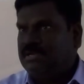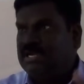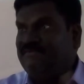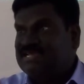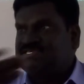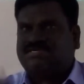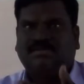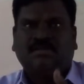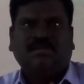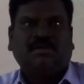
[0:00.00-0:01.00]
revised.
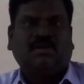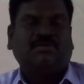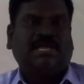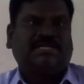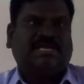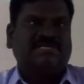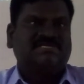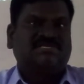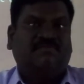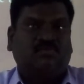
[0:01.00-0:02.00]
Now the earth
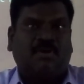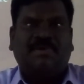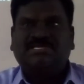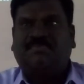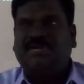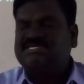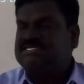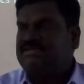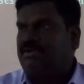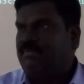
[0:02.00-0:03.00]
consists of 12 major plates
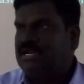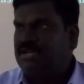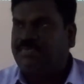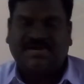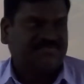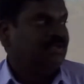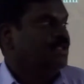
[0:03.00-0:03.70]
and 7 minor plates.